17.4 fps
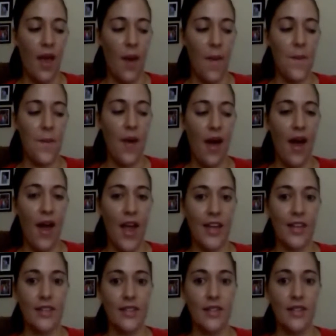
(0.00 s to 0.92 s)

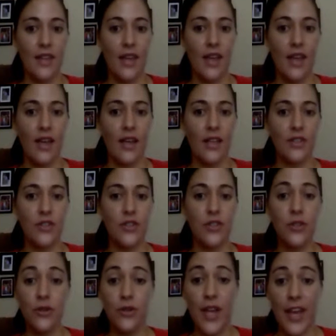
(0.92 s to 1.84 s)
But
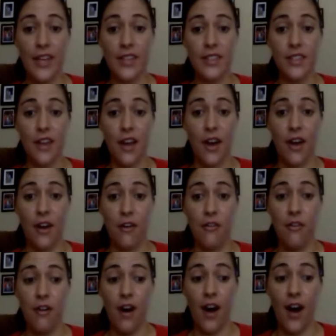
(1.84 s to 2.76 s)
2 days ago,